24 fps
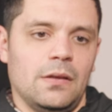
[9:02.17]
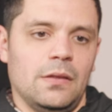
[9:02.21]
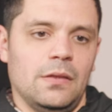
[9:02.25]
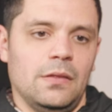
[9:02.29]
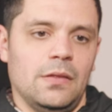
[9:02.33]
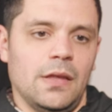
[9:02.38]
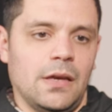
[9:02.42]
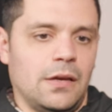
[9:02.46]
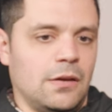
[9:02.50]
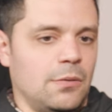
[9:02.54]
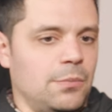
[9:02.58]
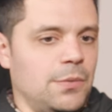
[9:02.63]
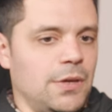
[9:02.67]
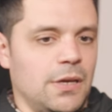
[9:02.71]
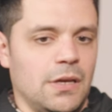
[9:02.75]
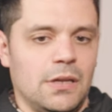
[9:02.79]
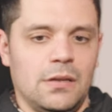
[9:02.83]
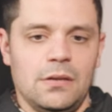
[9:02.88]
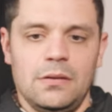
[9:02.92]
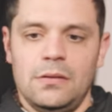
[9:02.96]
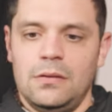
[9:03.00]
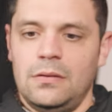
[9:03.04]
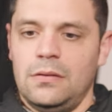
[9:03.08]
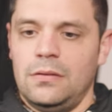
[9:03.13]
they come
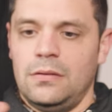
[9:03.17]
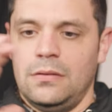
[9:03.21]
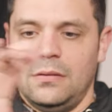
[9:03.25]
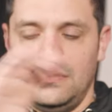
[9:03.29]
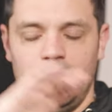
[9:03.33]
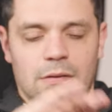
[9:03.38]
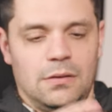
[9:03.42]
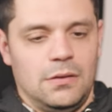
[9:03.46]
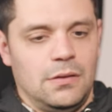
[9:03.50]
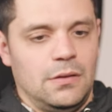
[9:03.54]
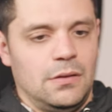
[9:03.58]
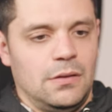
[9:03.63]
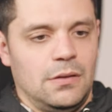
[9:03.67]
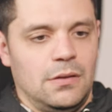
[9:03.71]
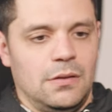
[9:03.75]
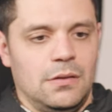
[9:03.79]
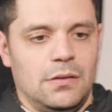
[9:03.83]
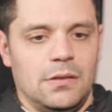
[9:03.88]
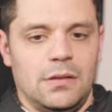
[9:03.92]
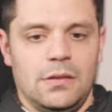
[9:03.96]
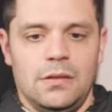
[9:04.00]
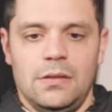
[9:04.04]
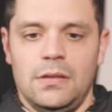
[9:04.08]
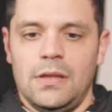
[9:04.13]
in,
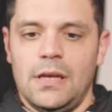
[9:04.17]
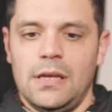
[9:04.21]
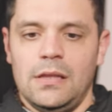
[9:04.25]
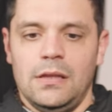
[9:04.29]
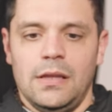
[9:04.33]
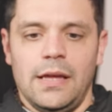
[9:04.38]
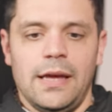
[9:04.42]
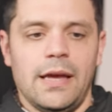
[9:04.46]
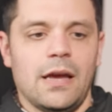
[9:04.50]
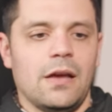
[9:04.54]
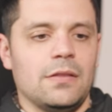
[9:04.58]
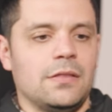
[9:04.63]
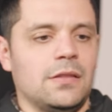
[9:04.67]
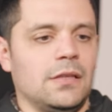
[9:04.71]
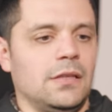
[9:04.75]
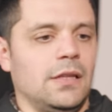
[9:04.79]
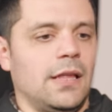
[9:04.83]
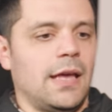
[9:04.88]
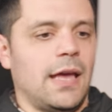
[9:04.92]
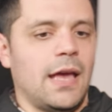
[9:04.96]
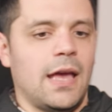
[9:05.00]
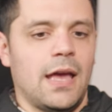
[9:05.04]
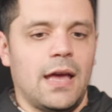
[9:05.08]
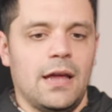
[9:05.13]
they lay out the
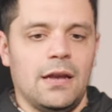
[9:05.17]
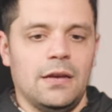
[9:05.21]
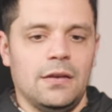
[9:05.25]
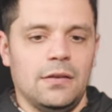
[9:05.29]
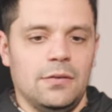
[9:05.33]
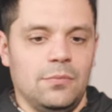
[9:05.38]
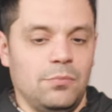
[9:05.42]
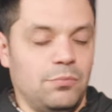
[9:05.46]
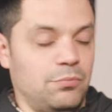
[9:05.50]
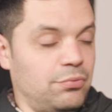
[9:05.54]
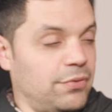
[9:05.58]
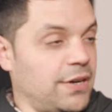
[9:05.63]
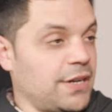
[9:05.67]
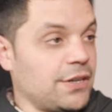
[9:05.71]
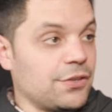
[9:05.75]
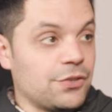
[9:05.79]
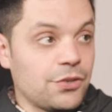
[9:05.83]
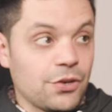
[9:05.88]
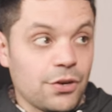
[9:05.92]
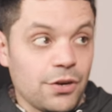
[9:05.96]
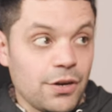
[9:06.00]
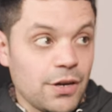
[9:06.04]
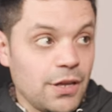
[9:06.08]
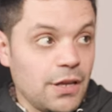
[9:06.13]
land, bring
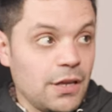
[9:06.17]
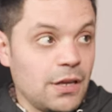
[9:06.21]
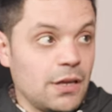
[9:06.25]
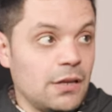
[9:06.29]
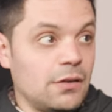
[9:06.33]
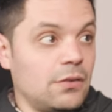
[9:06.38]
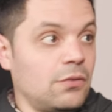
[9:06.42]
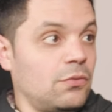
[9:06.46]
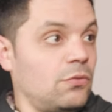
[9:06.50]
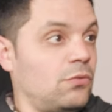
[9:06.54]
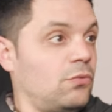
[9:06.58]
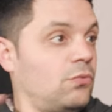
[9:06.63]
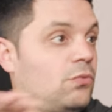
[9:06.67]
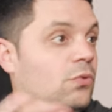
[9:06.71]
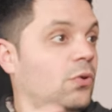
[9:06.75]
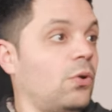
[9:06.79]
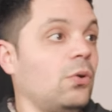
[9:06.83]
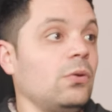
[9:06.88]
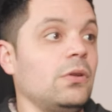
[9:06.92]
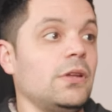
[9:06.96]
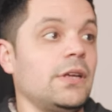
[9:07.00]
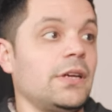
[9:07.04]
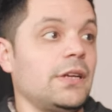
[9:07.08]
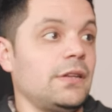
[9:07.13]
dirt in, mm -hmm.
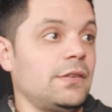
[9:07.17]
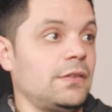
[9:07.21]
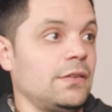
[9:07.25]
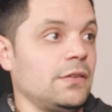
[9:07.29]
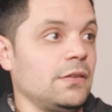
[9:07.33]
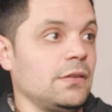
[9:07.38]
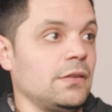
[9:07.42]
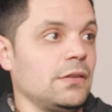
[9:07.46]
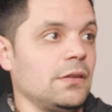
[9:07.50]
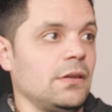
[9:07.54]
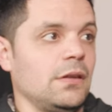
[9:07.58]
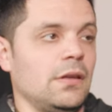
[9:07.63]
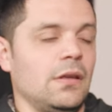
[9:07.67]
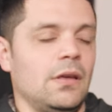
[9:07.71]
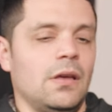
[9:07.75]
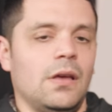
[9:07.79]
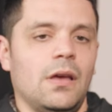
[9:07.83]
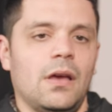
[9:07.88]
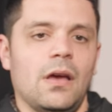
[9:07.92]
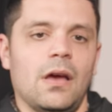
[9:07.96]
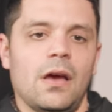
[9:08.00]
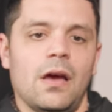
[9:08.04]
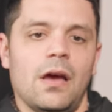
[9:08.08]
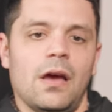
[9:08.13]
roll it,
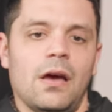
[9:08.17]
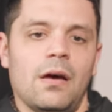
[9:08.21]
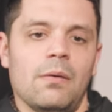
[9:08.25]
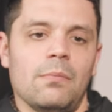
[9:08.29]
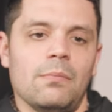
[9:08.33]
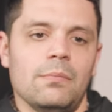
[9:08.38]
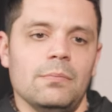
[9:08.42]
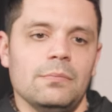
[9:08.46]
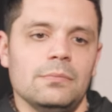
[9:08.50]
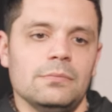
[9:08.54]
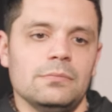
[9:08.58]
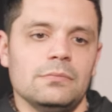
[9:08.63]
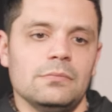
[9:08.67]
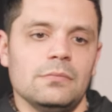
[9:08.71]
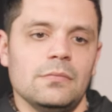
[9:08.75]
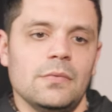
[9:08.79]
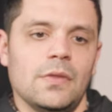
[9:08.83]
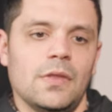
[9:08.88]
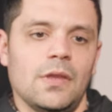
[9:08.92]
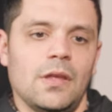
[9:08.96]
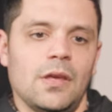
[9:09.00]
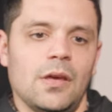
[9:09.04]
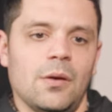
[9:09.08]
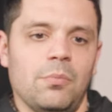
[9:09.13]
um,
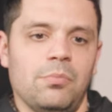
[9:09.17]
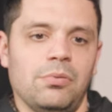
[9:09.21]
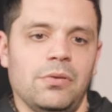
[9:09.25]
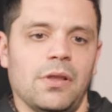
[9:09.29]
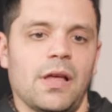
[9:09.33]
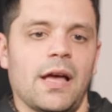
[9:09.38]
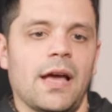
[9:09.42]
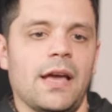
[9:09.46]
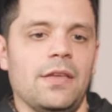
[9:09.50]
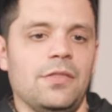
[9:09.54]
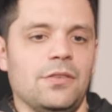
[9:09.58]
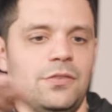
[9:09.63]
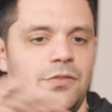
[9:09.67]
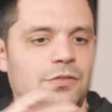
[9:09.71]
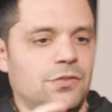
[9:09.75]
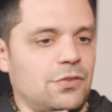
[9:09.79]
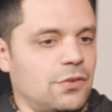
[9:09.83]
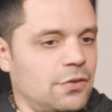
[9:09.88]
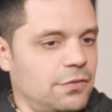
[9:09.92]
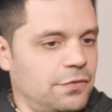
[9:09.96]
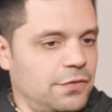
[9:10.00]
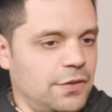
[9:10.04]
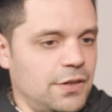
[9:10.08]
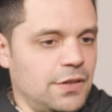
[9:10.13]
apply the
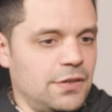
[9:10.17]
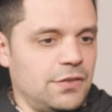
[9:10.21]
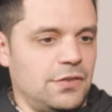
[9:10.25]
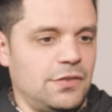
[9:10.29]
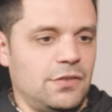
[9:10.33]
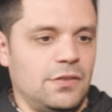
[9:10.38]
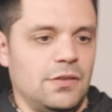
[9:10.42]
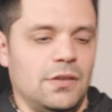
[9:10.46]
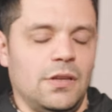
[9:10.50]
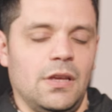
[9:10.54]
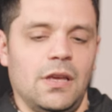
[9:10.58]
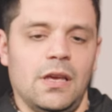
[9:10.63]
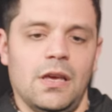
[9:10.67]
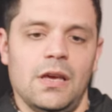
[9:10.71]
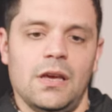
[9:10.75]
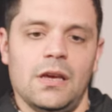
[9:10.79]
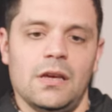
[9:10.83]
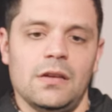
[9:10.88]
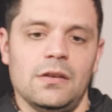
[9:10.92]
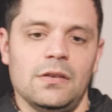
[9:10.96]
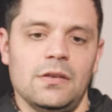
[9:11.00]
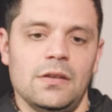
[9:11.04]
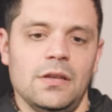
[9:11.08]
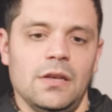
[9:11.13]
surface,
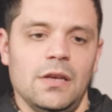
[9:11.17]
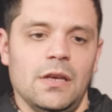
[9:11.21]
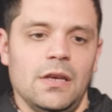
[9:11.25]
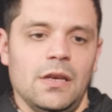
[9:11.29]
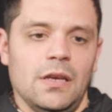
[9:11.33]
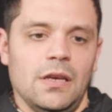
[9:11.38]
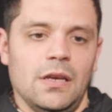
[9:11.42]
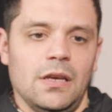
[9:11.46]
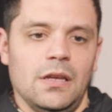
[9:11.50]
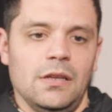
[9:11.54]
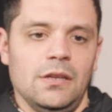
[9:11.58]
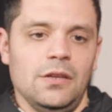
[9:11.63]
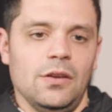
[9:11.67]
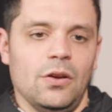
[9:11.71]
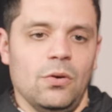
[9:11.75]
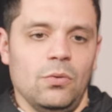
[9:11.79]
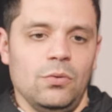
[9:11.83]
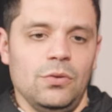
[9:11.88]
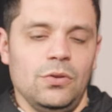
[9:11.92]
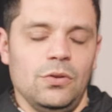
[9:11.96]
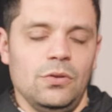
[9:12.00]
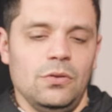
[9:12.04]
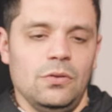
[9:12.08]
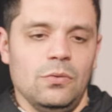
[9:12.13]
and it, you
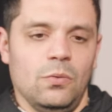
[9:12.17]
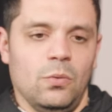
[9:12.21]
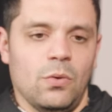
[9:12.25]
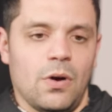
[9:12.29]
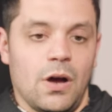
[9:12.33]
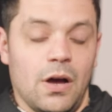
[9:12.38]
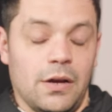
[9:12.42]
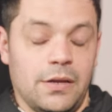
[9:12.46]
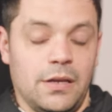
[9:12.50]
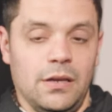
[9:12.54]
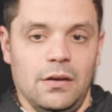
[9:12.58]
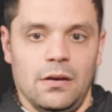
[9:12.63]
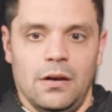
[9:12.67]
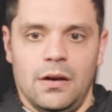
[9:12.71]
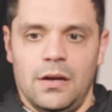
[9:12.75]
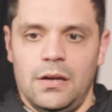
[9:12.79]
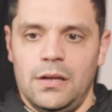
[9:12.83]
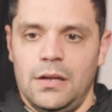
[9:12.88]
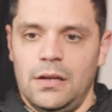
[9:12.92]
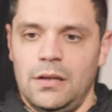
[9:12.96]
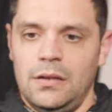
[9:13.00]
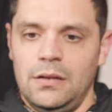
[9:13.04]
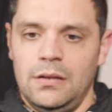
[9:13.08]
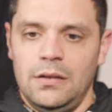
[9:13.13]
know, walking on
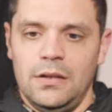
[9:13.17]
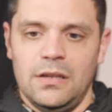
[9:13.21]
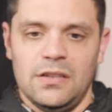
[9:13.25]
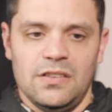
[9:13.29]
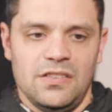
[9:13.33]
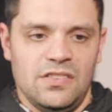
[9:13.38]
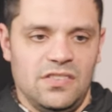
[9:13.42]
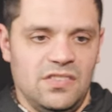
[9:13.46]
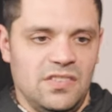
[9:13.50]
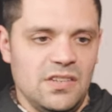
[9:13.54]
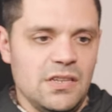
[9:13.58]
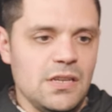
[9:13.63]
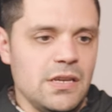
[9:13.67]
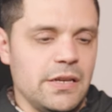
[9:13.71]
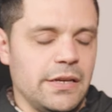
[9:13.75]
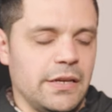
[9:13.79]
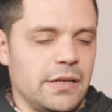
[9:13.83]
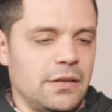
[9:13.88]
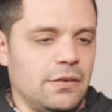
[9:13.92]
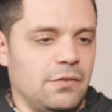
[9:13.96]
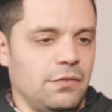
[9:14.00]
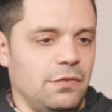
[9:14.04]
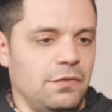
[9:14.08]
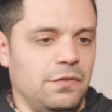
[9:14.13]
it and seeing
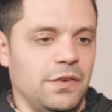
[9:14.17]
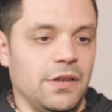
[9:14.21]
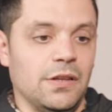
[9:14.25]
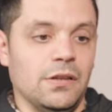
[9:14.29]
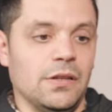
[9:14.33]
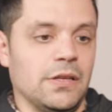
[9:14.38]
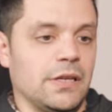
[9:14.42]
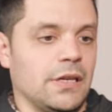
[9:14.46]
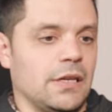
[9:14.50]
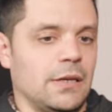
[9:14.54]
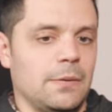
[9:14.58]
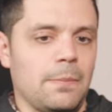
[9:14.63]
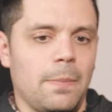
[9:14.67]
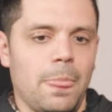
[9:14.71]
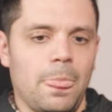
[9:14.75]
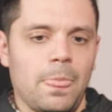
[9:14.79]
it and feeling it,